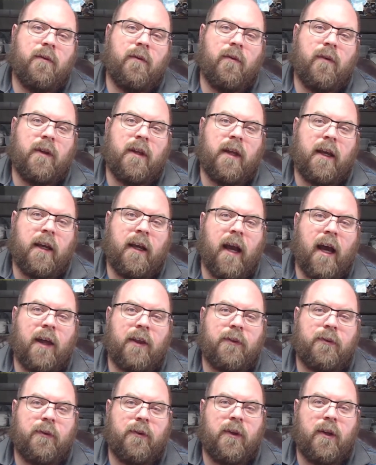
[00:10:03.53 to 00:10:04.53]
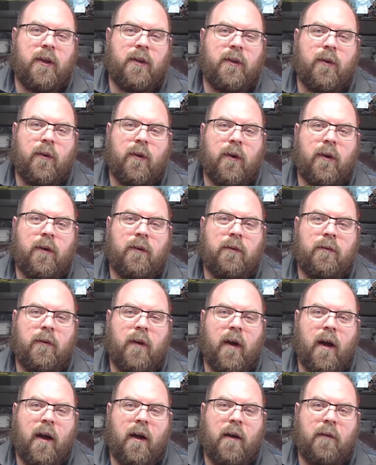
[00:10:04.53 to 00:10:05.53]
when they got through the door,
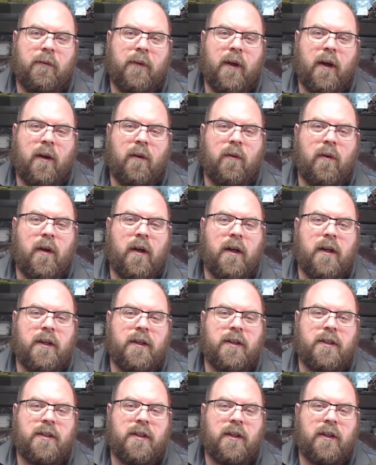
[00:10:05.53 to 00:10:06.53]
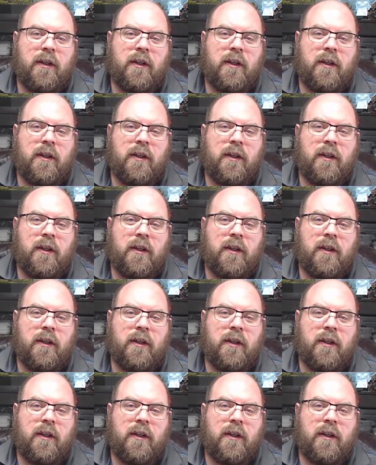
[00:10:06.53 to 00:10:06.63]
there was